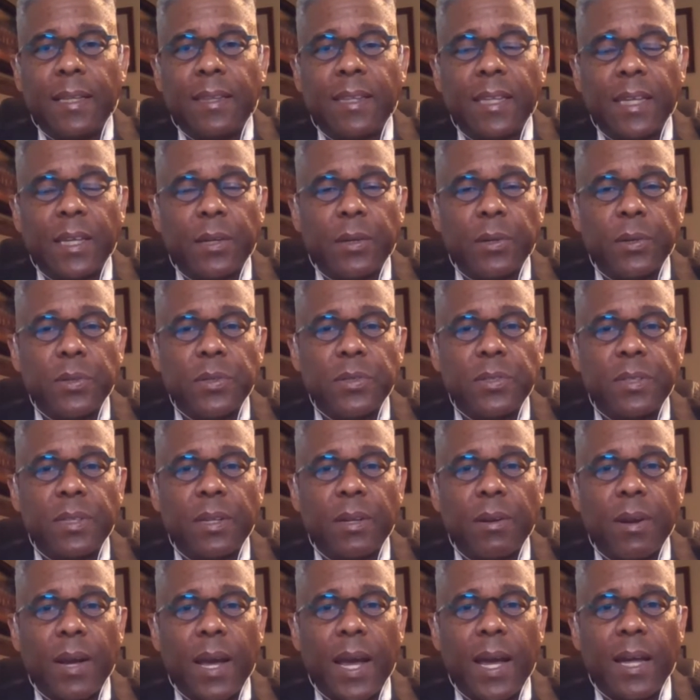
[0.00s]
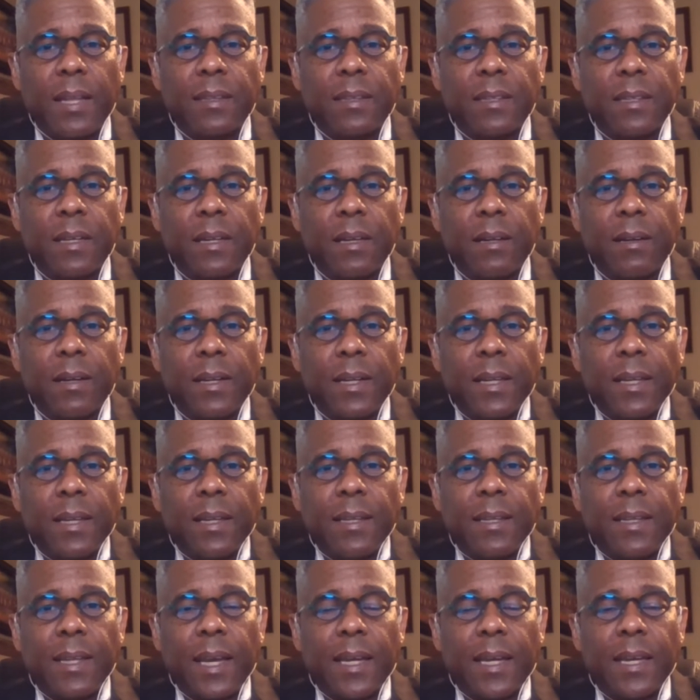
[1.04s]
thinkers that are out there
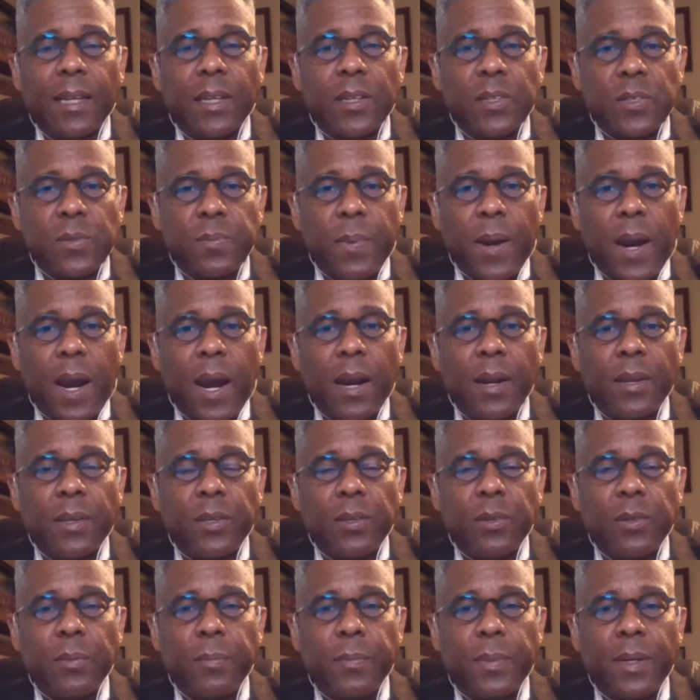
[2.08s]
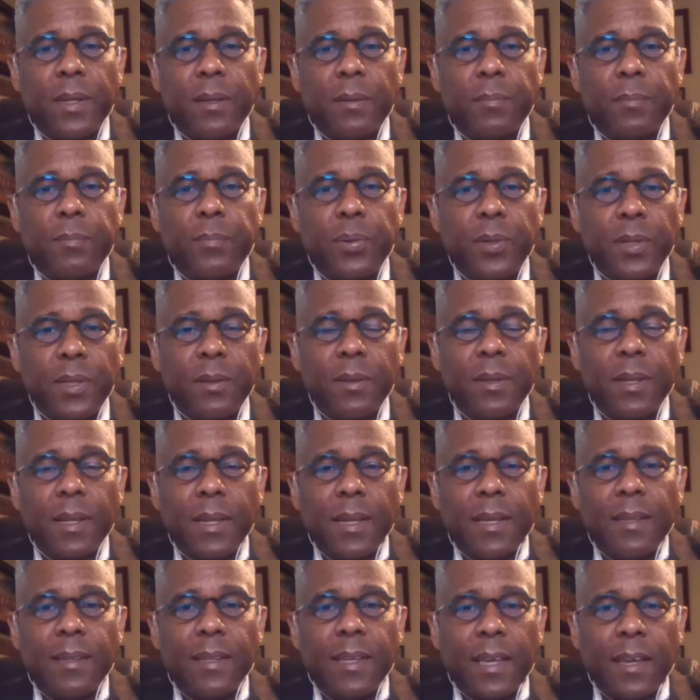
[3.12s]
that can inspire you, but put
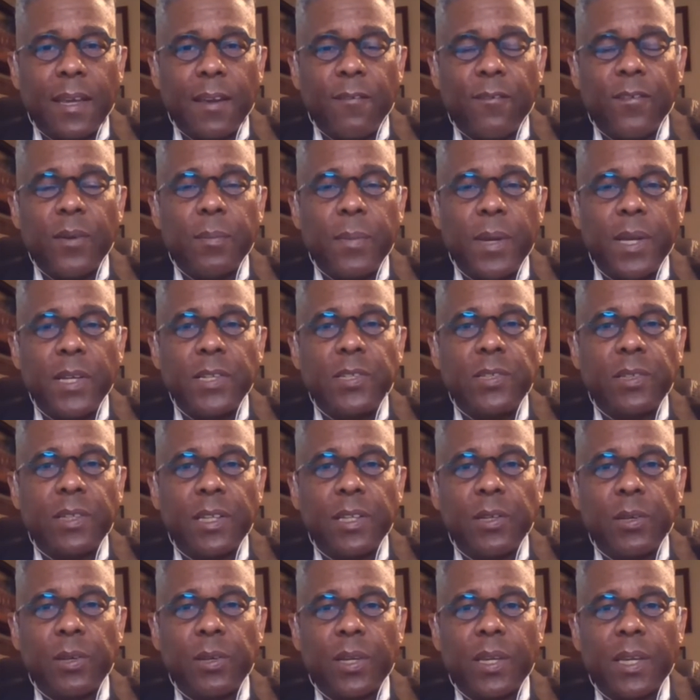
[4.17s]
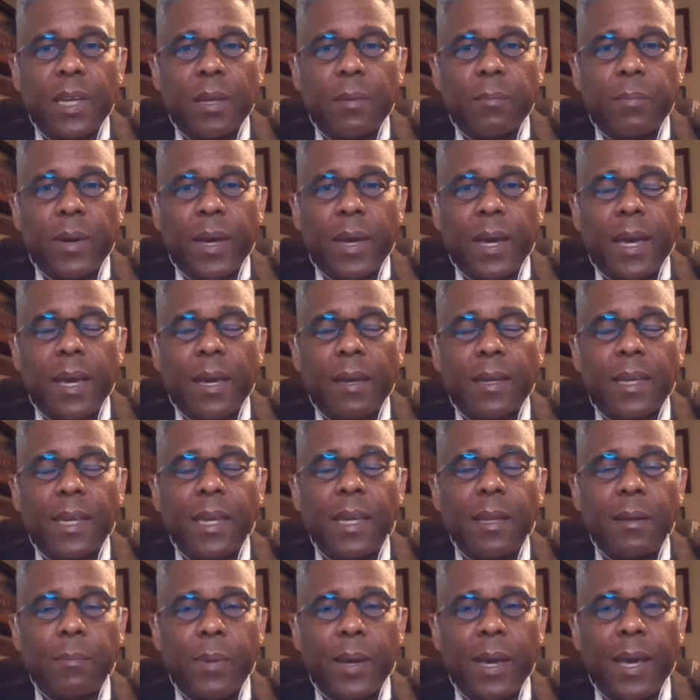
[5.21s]
the information in your kit
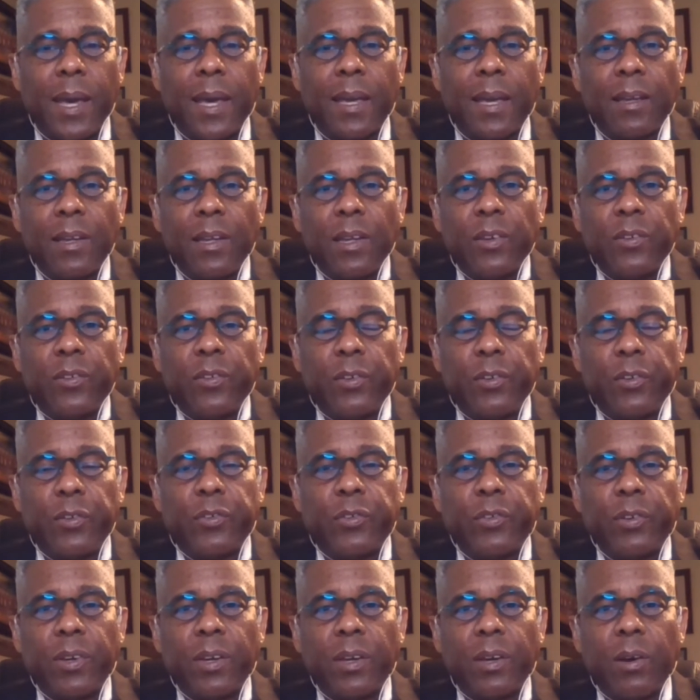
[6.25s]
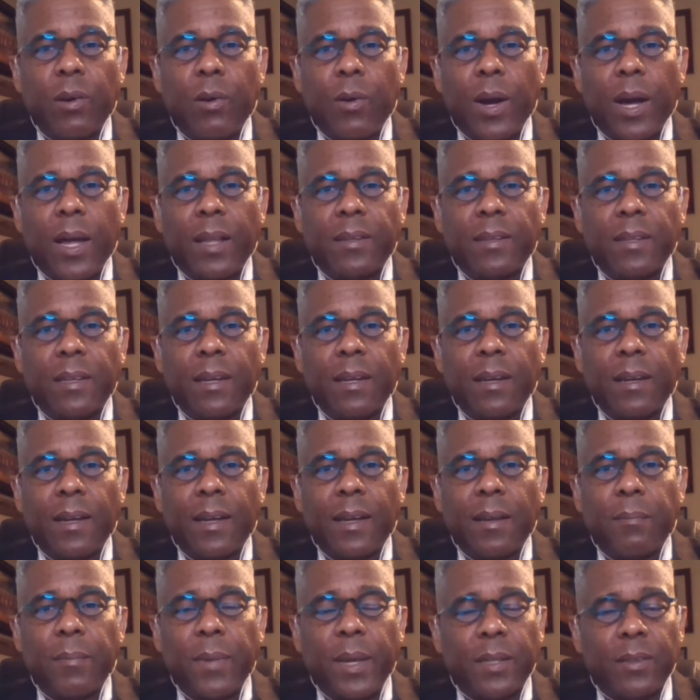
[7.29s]
bag so that you can go out
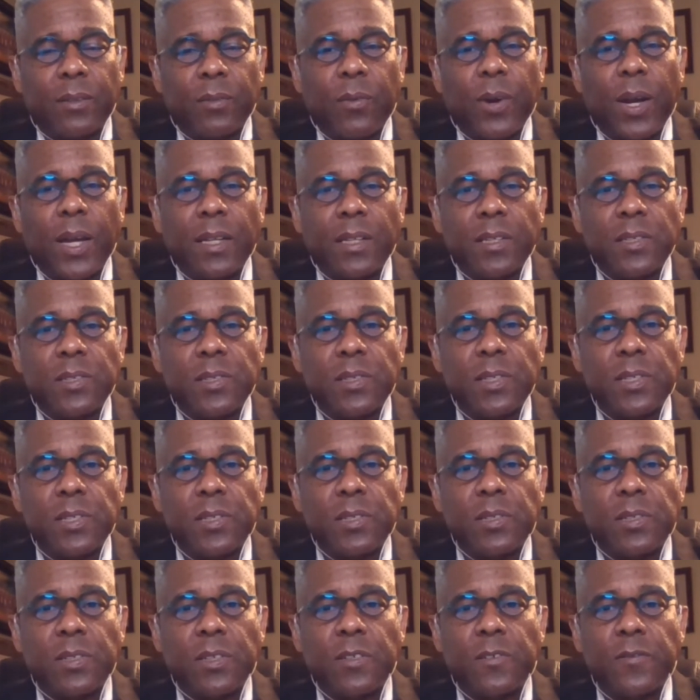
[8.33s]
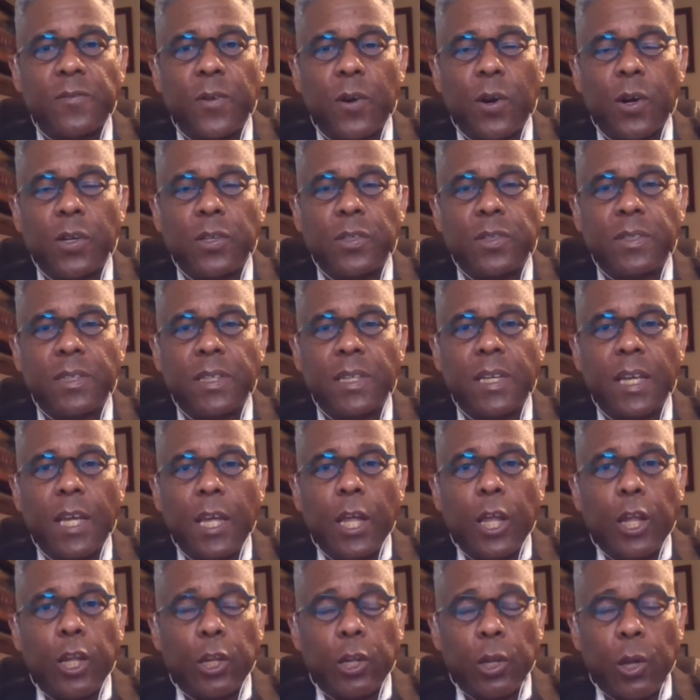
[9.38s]
there and make the right decisions as far as the
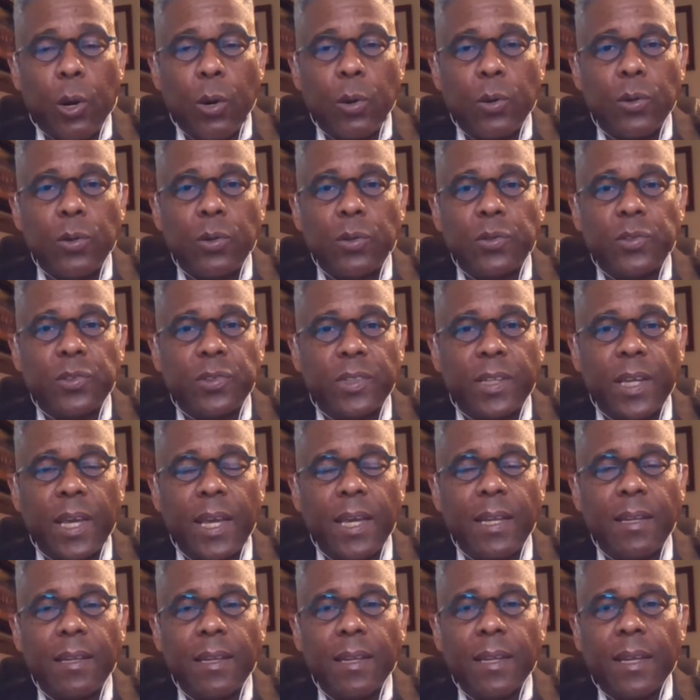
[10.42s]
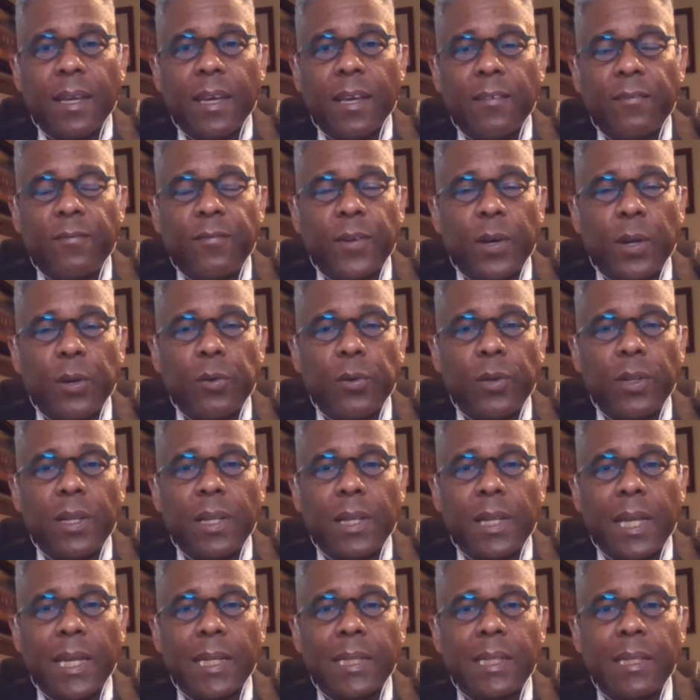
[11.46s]
local, state, and federal
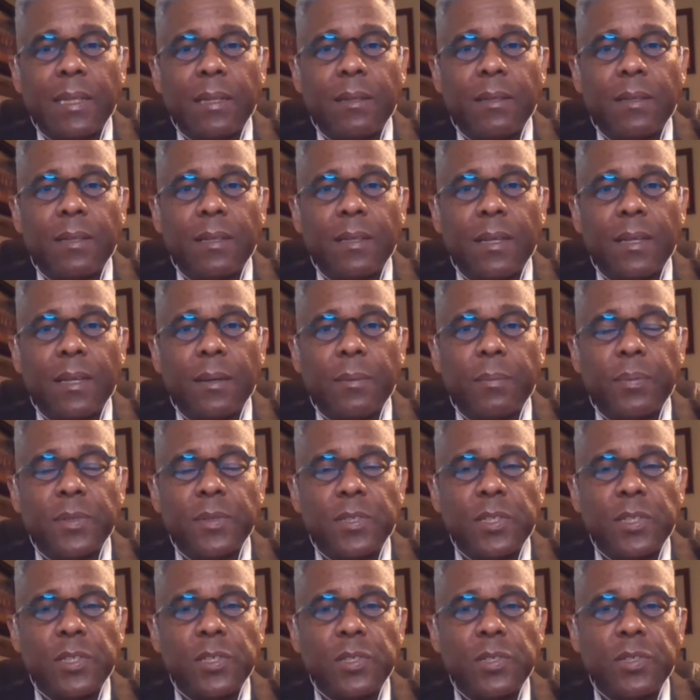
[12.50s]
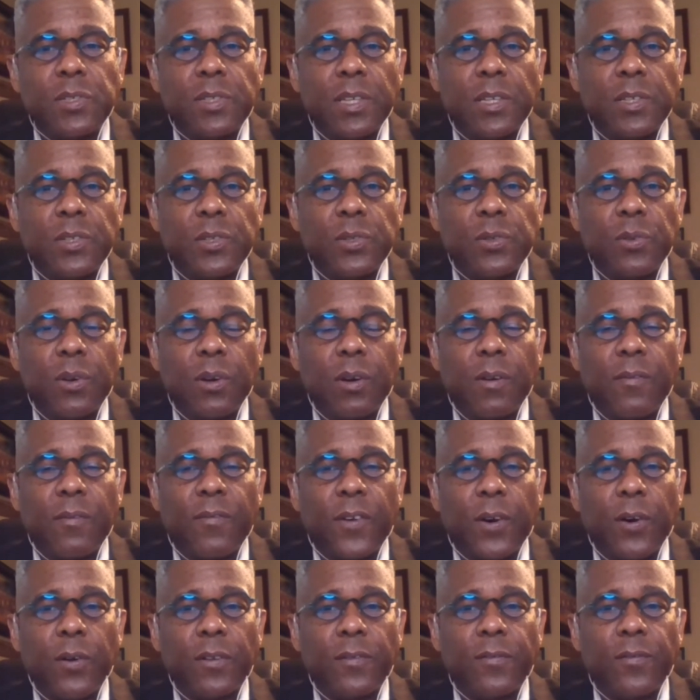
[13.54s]
elected positions that you are
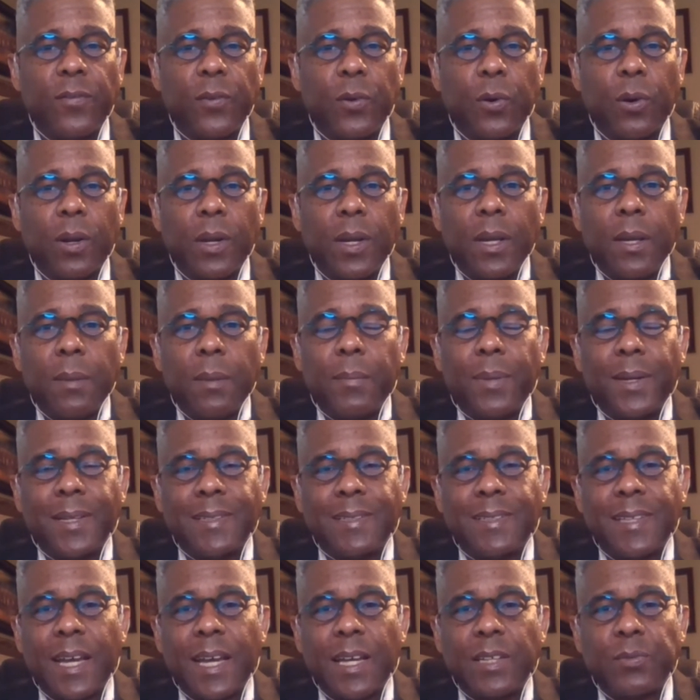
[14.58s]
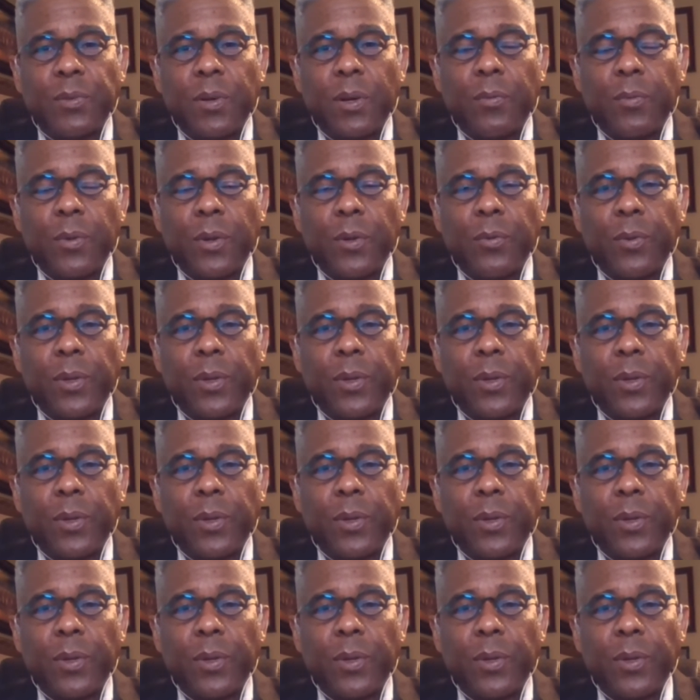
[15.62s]
voting for, because that's what we